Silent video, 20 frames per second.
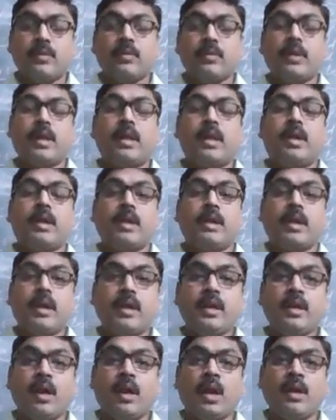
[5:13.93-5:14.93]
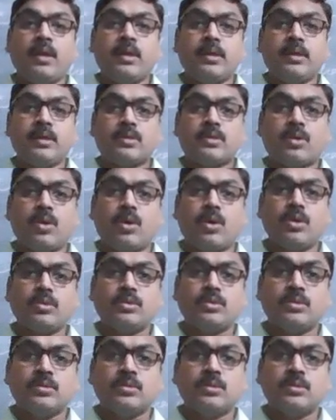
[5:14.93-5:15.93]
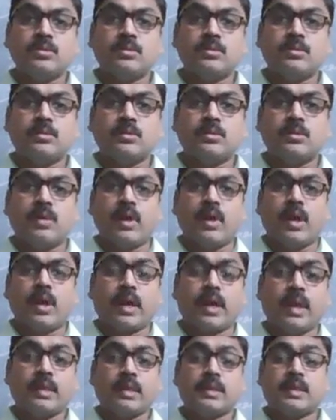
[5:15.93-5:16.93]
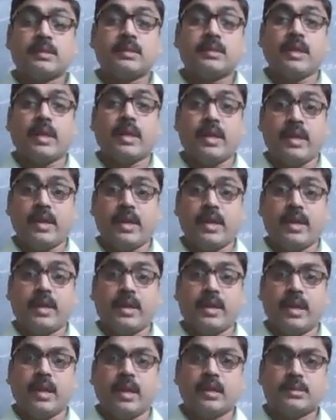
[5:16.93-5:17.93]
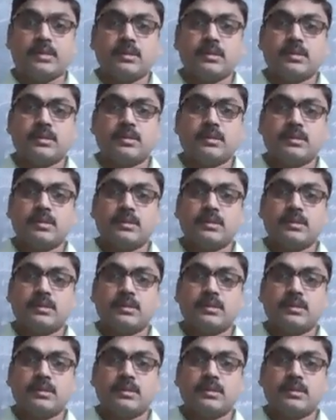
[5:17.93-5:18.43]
they need not disclose reasons in details.